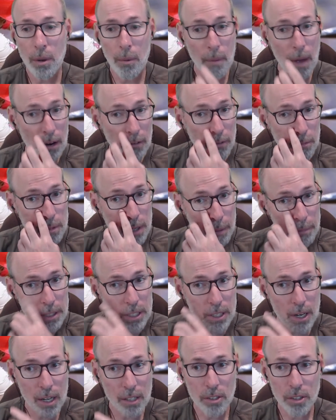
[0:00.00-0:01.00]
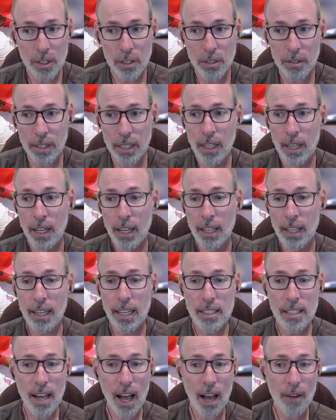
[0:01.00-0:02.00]
back from Tommy John surgery.
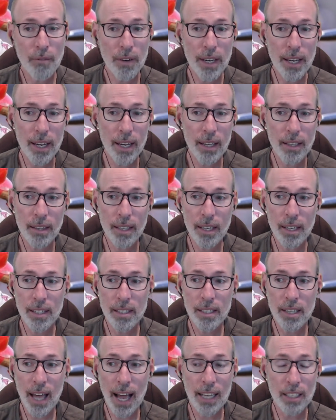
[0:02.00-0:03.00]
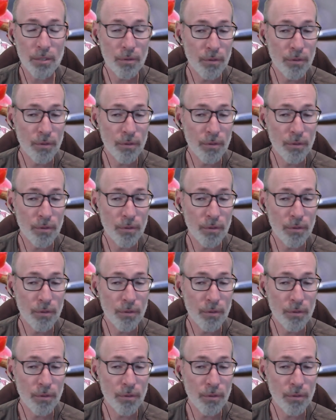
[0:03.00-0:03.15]
Let's not forget that his last